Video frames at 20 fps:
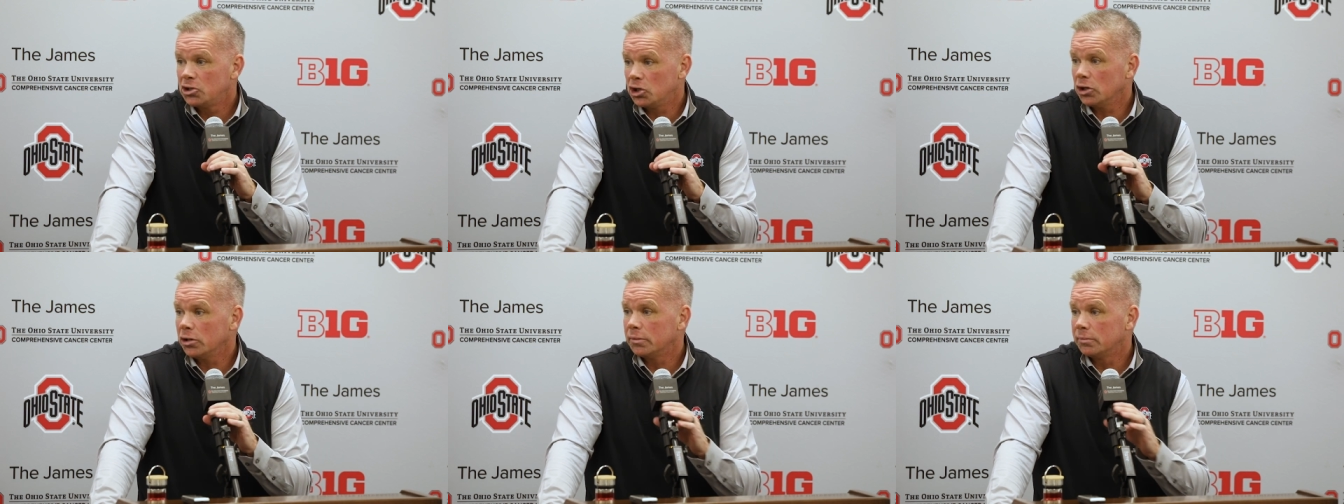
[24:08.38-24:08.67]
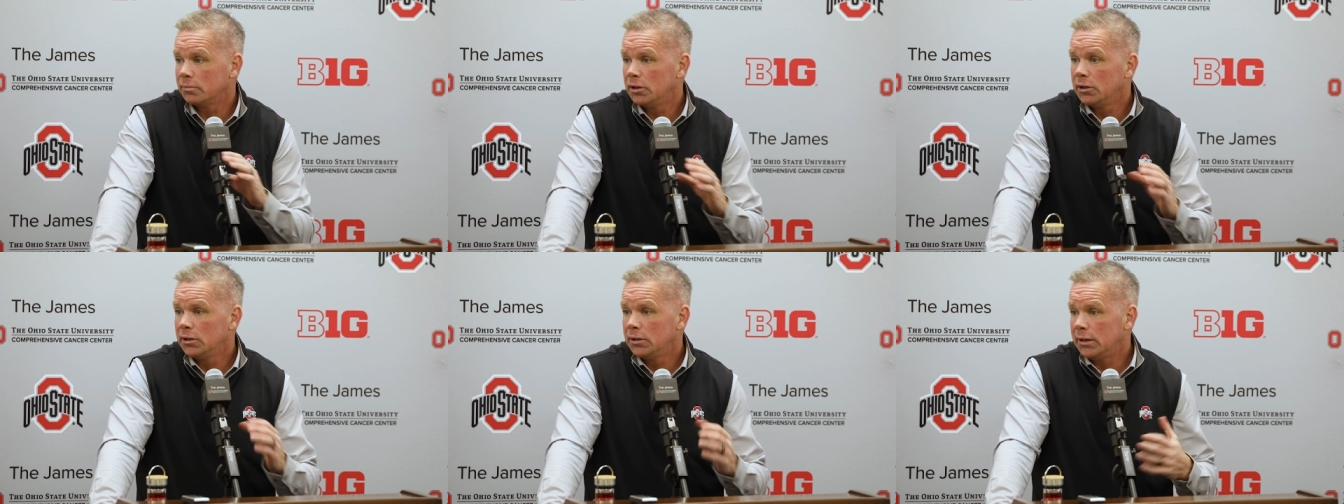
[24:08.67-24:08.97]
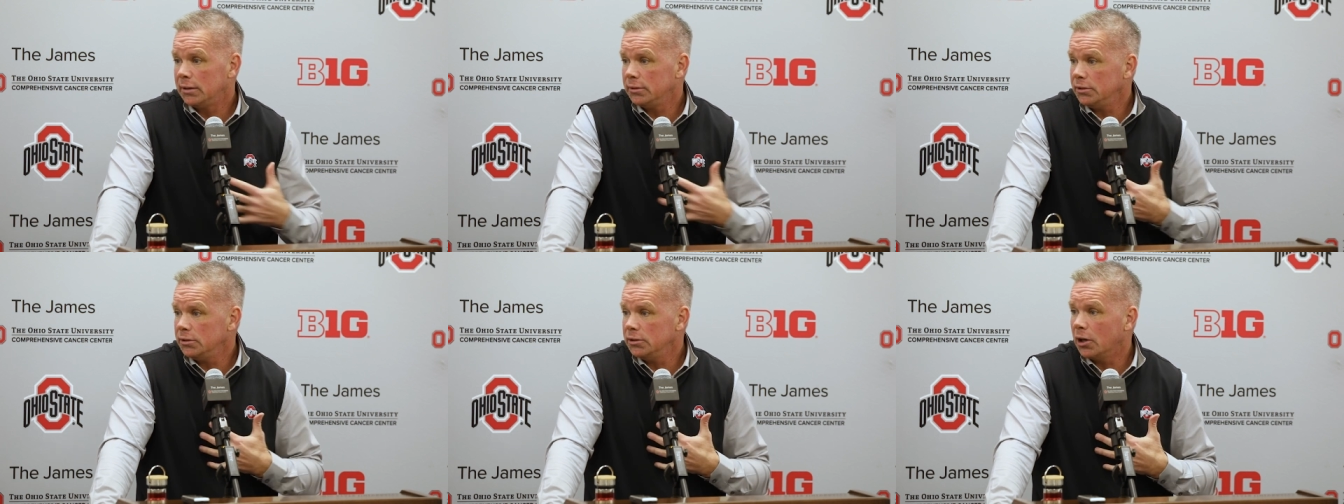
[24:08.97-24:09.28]
Sure. I
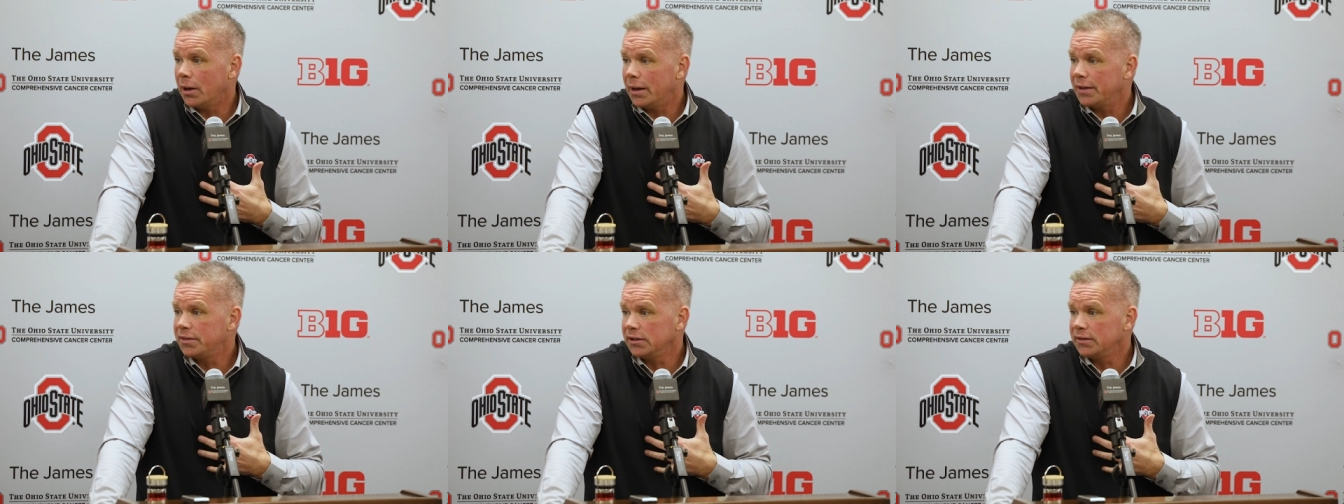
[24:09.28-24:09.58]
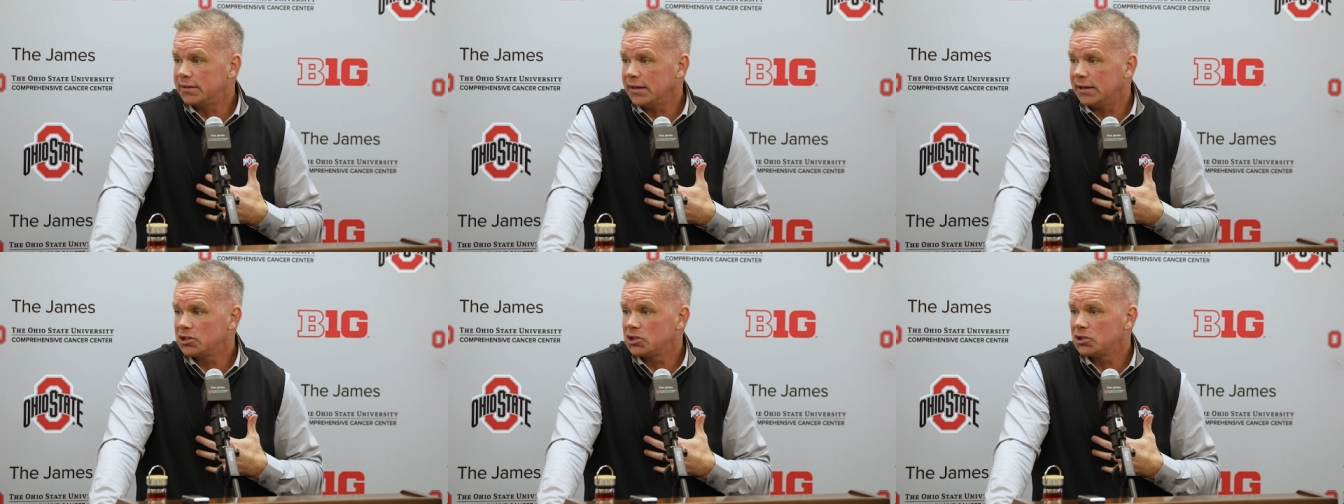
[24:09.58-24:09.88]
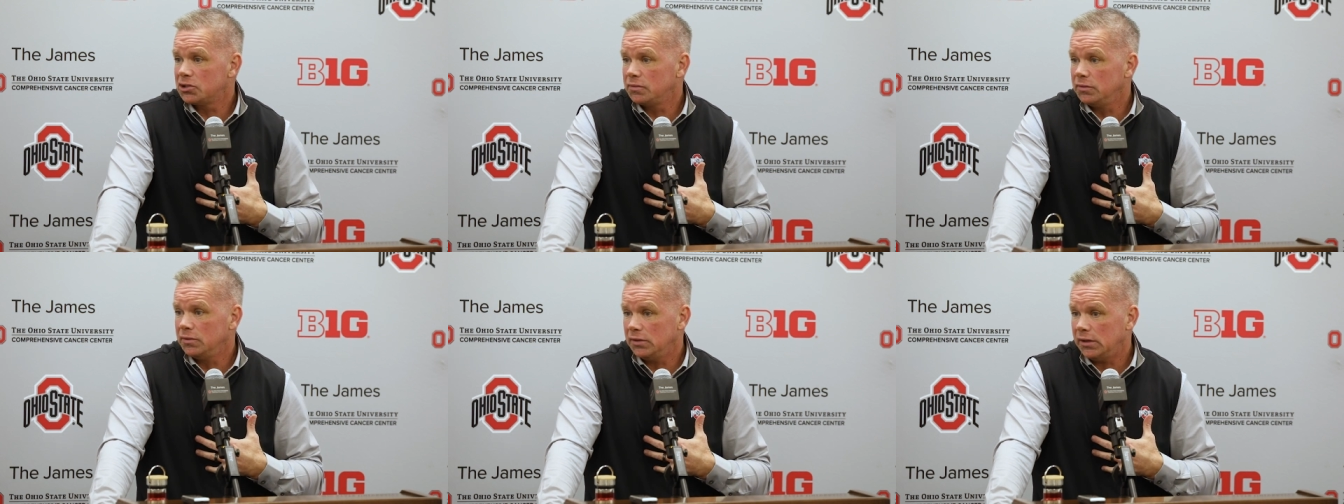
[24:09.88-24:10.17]
mean, you know, I think
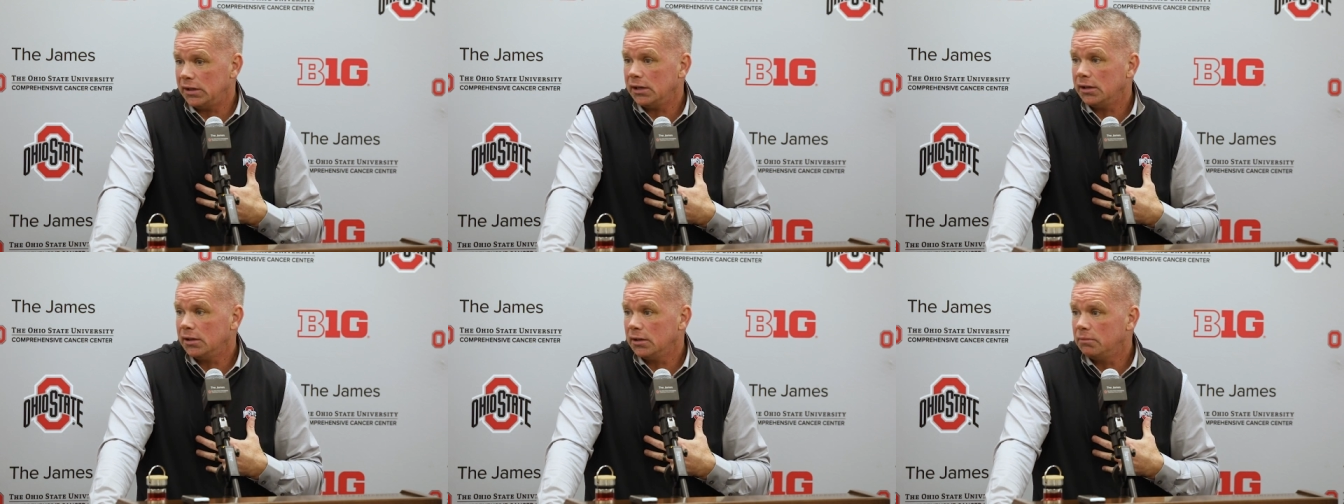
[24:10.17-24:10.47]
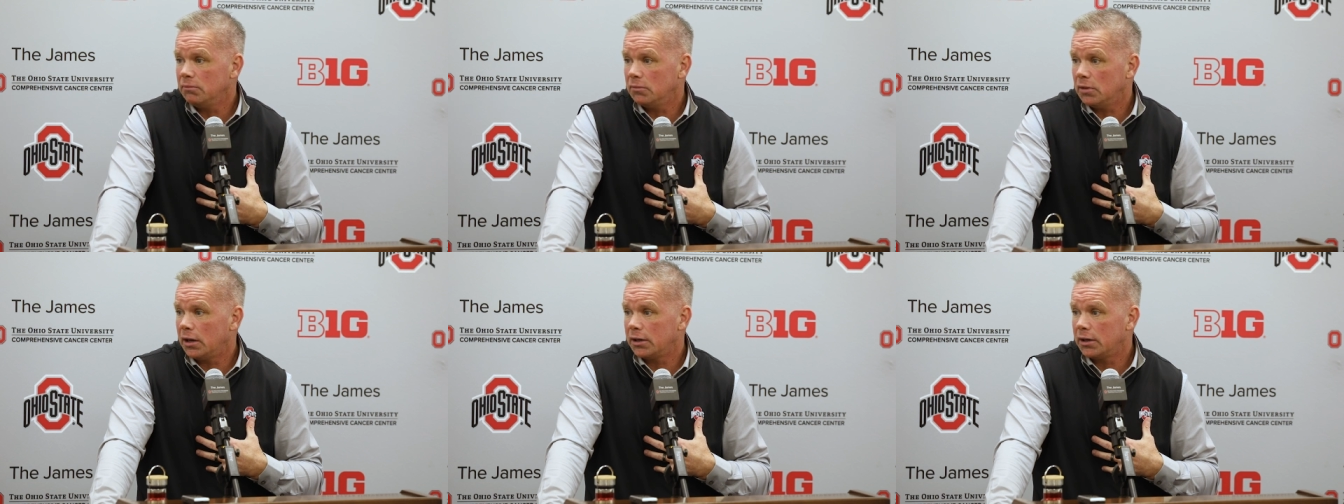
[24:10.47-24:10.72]
that's needed.